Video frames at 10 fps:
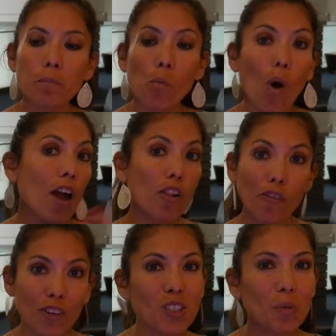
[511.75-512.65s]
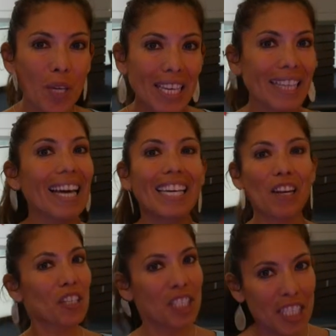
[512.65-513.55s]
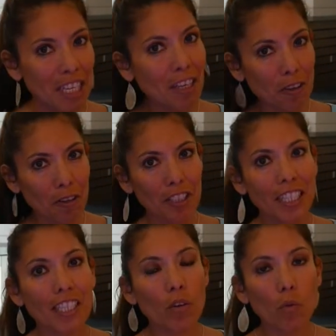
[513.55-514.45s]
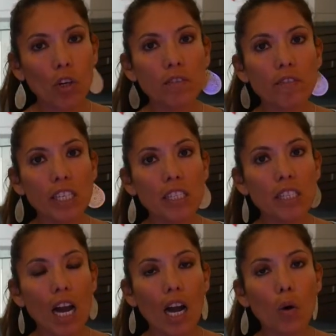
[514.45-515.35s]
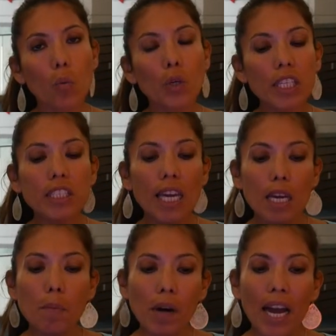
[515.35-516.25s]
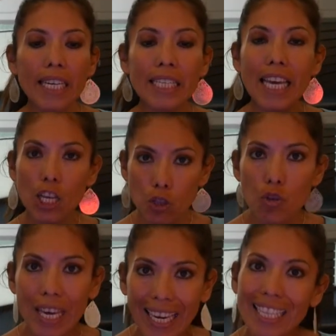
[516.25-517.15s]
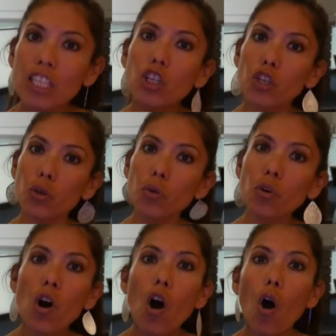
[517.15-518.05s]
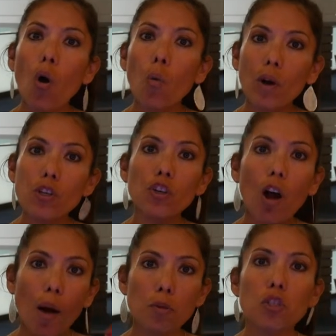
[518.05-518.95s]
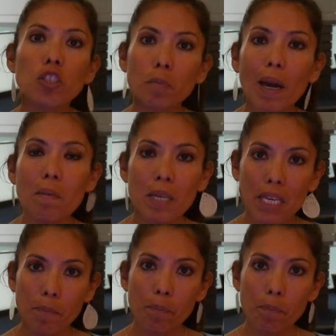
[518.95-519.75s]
While, of course, we cannot guarantee that you're going to get a work visa, we take pride in educating you on what your options might be.